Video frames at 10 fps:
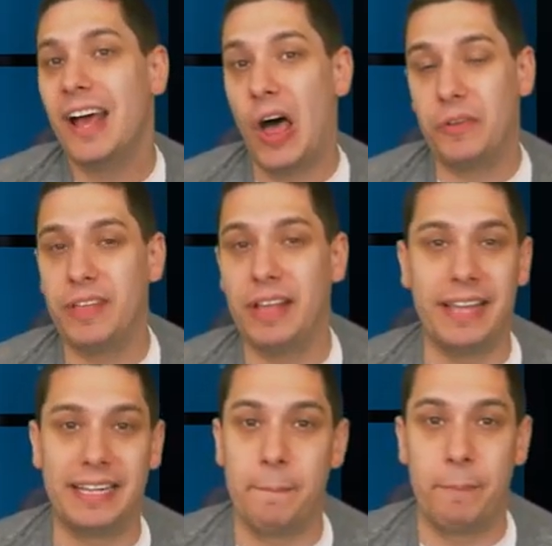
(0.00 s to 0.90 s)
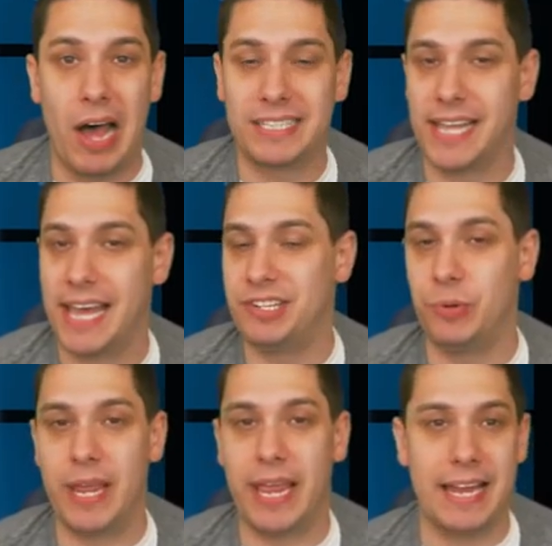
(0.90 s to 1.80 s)
other than like the Boss
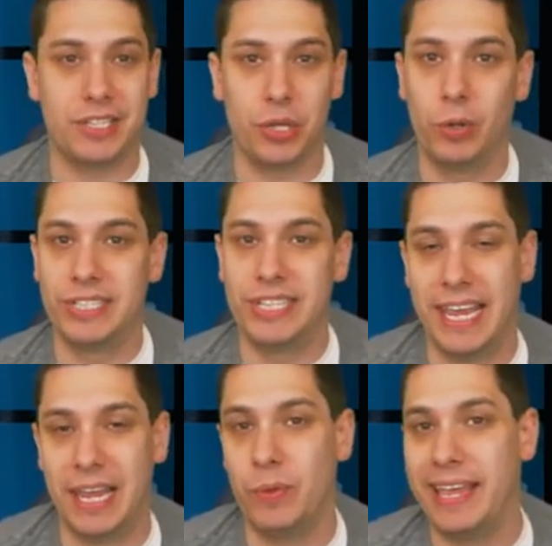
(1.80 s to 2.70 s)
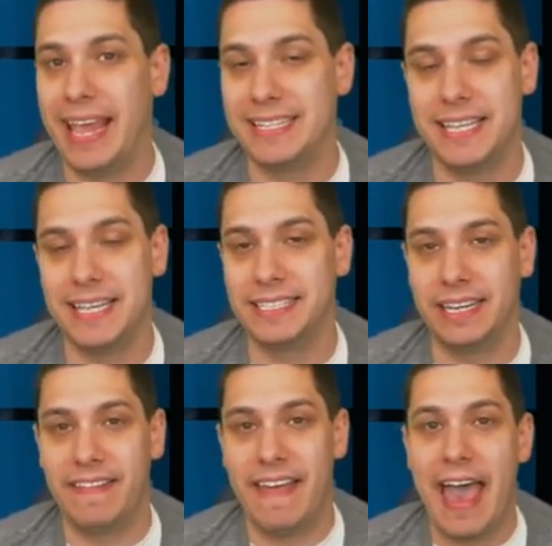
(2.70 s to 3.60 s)
Legend weekends, the Golden Ticket weekends, things
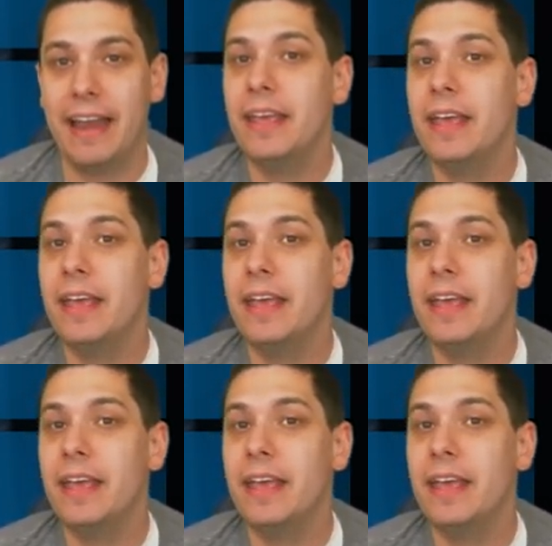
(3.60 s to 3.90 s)
like that.